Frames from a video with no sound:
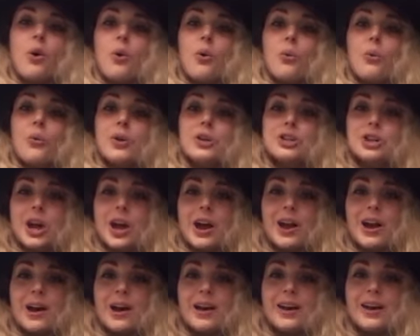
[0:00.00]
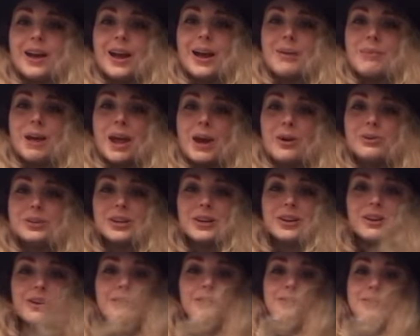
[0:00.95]
which I am out
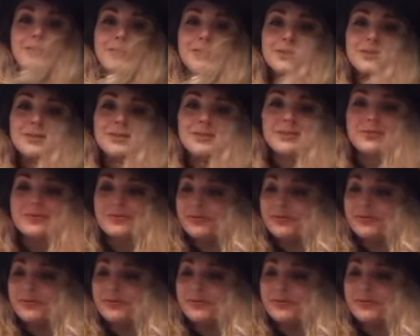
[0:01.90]
of.